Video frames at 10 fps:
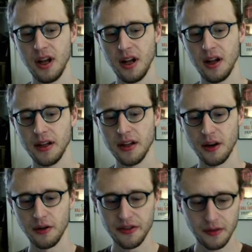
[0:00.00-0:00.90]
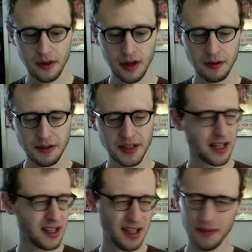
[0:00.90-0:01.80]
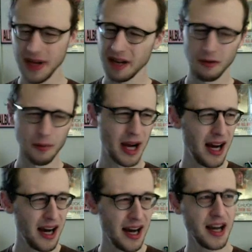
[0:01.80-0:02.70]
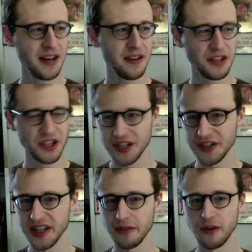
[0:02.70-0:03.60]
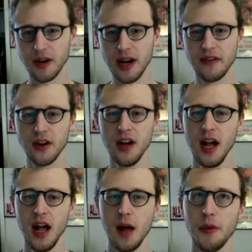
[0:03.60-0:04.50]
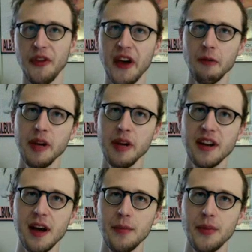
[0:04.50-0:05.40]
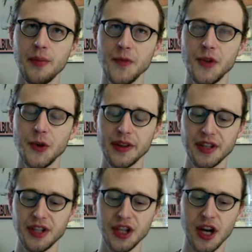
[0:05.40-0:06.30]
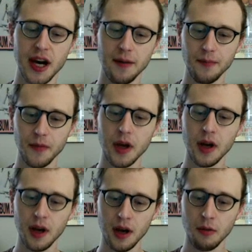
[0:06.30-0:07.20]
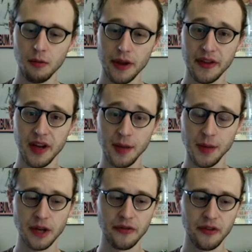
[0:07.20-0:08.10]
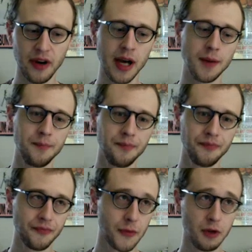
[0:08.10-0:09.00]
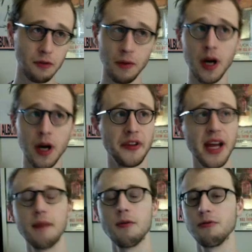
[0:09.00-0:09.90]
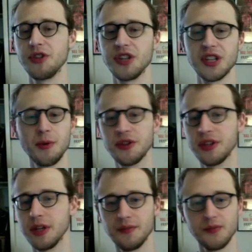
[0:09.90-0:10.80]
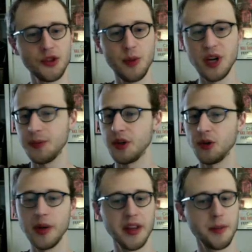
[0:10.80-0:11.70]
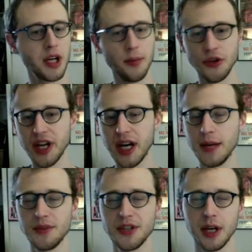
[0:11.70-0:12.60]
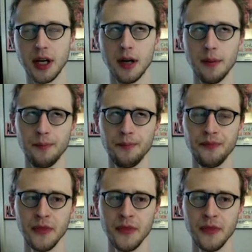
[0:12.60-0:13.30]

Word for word: uh, you know, it was like, oh man, we're behind. These shots are taking forever. But then we ended up doing this shot uh, with Amy and Fran, where the camera was just supposed to switch between them a couple times. Um,